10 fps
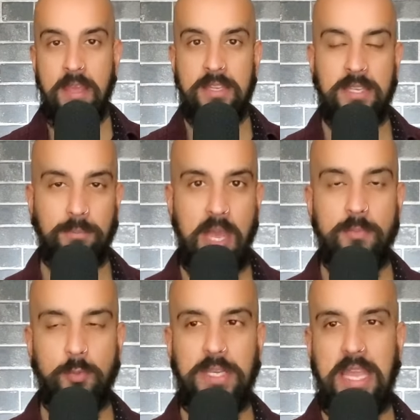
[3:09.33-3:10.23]

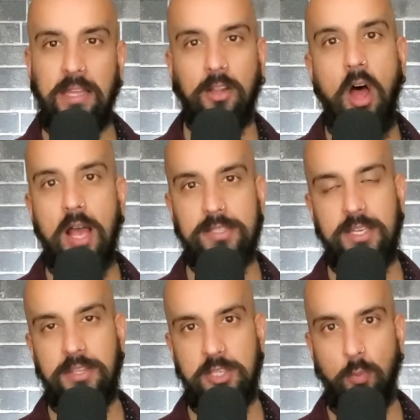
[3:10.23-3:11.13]
Sometimes we get lost
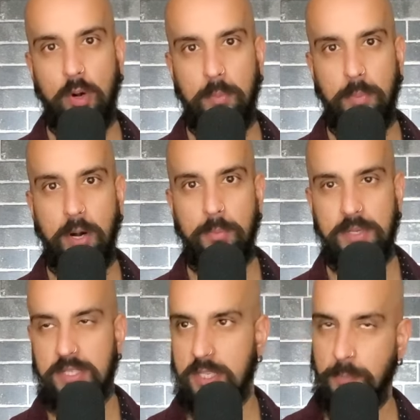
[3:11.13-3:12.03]
in this word
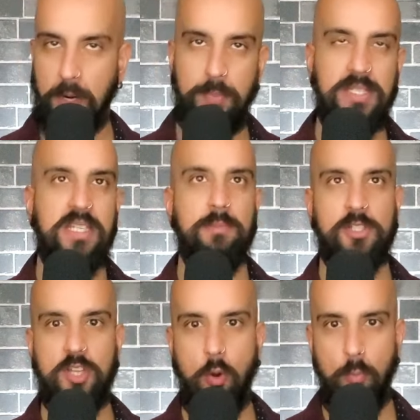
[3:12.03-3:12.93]
purpose. This purpose seems
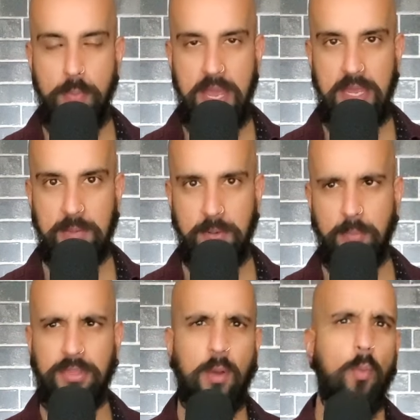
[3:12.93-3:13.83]
so big, and
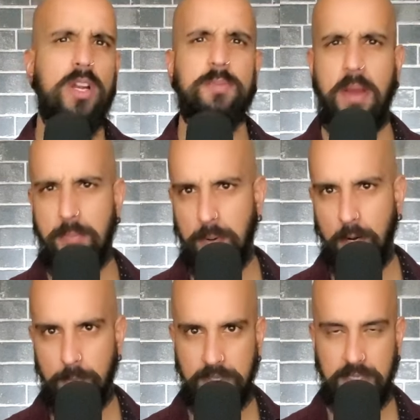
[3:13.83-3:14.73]
people think, What is my
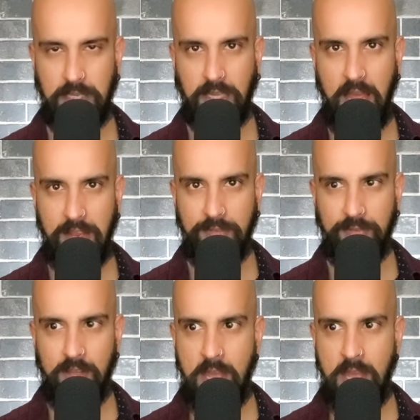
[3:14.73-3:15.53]
purpose in life?